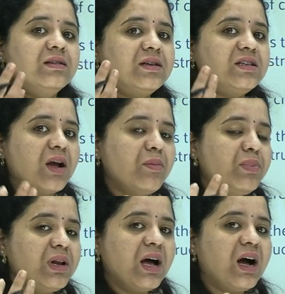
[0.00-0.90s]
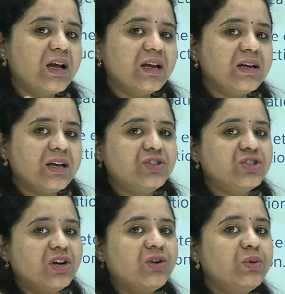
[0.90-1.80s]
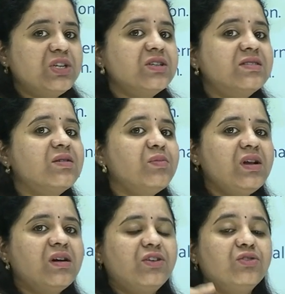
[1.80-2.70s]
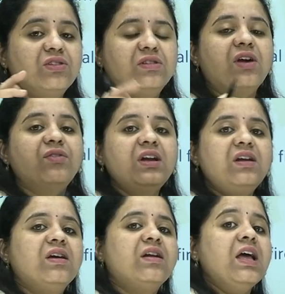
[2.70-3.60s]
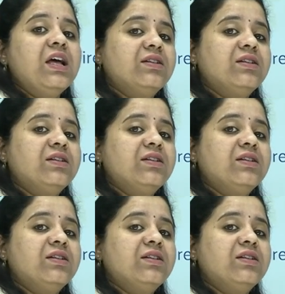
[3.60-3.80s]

the temple architecture which is similar to the Dravidian,